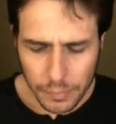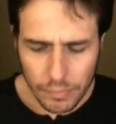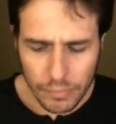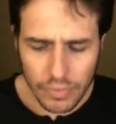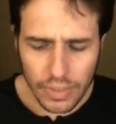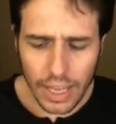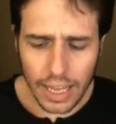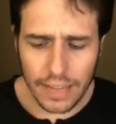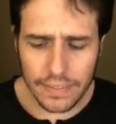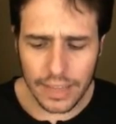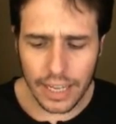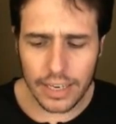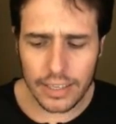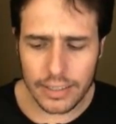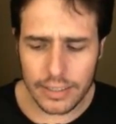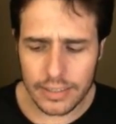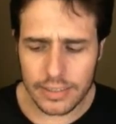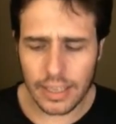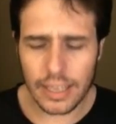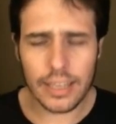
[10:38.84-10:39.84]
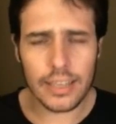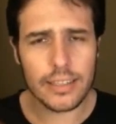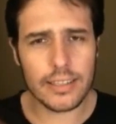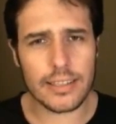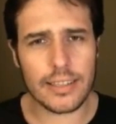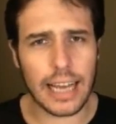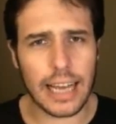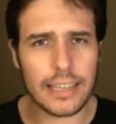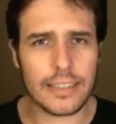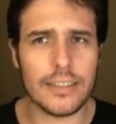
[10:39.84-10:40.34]
and that is
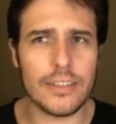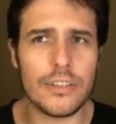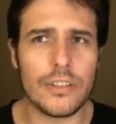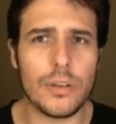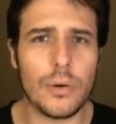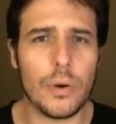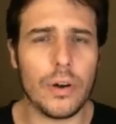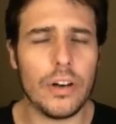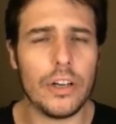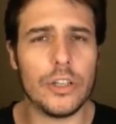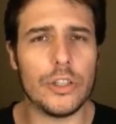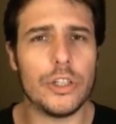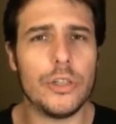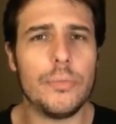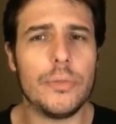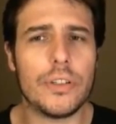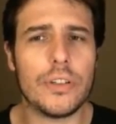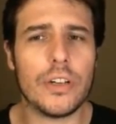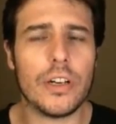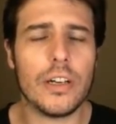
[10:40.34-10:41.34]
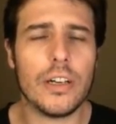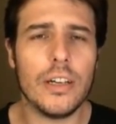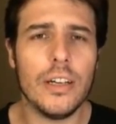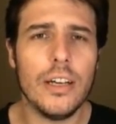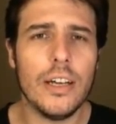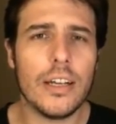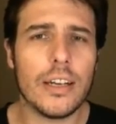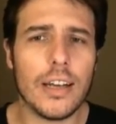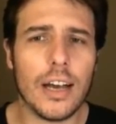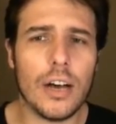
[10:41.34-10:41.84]
Saturn squaring Jupiter.
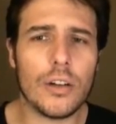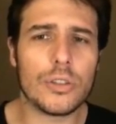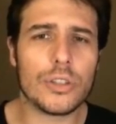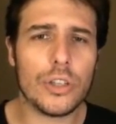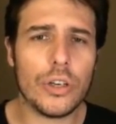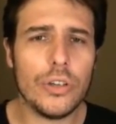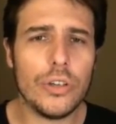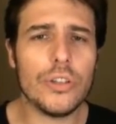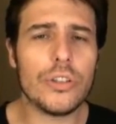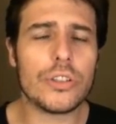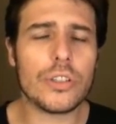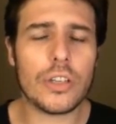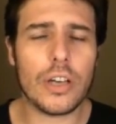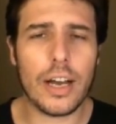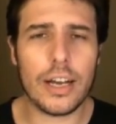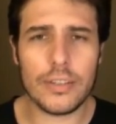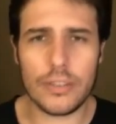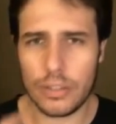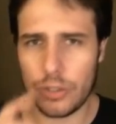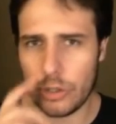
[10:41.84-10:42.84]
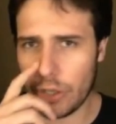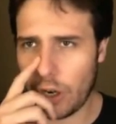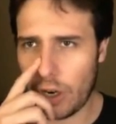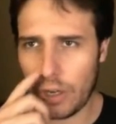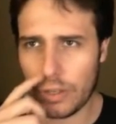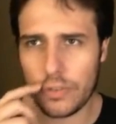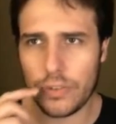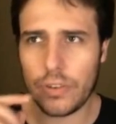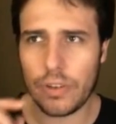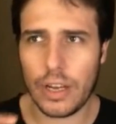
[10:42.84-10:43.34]
Now I'll show you guys the
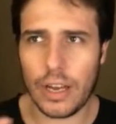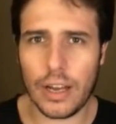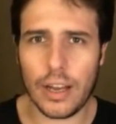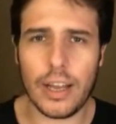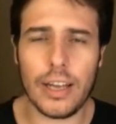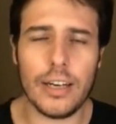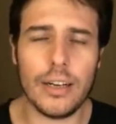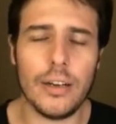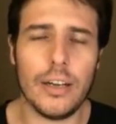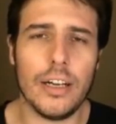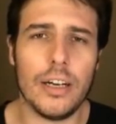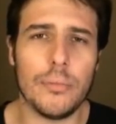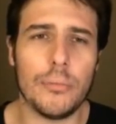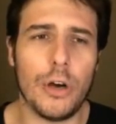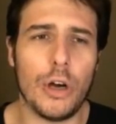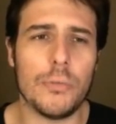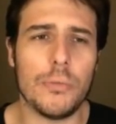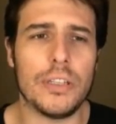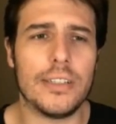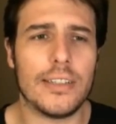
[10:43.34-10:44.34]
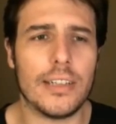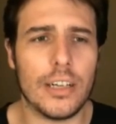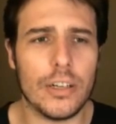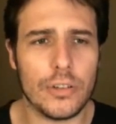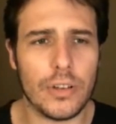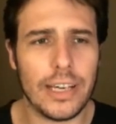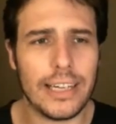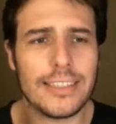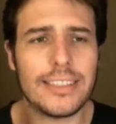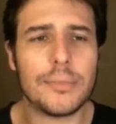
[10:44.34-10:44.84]
chart in a moment, and I'll
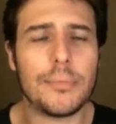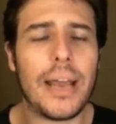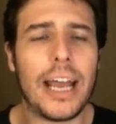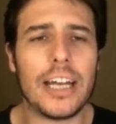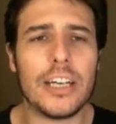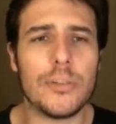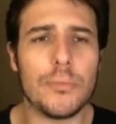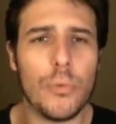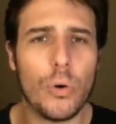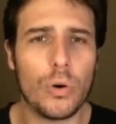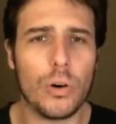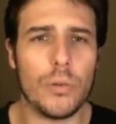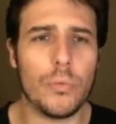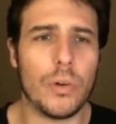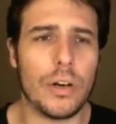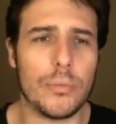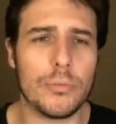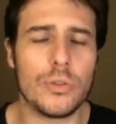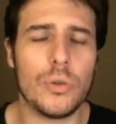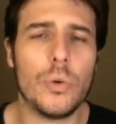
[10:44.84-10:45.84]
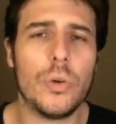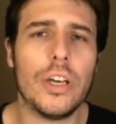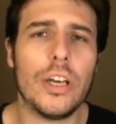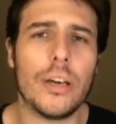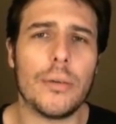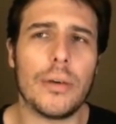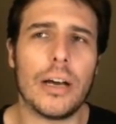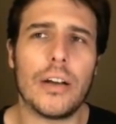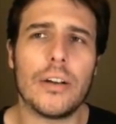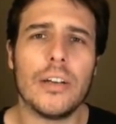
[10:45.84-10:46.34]
expand more on what I'm talking
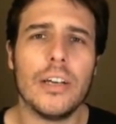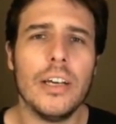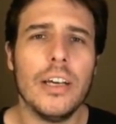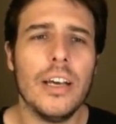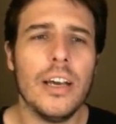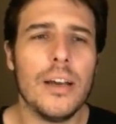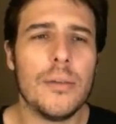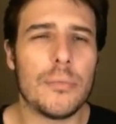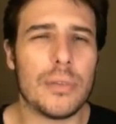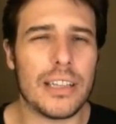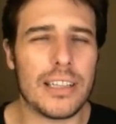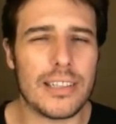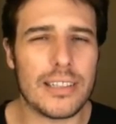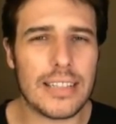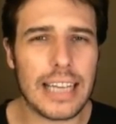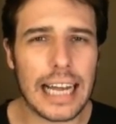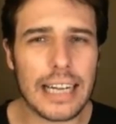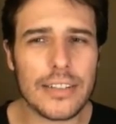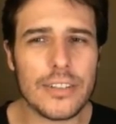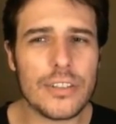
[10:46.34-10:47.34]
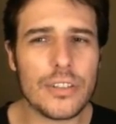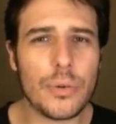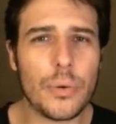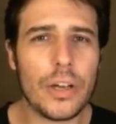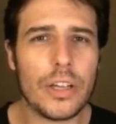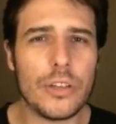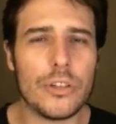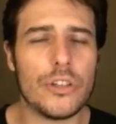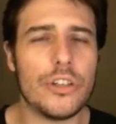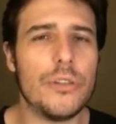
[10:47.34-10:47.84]
about. But the Saturn
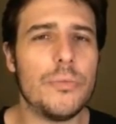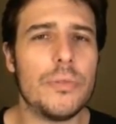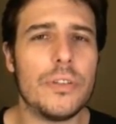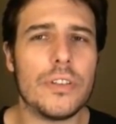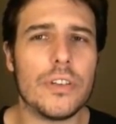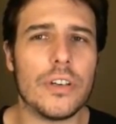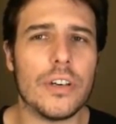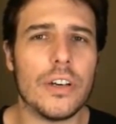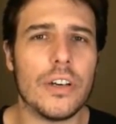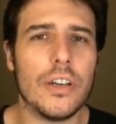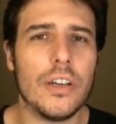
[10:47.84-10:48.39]
square the Jupiter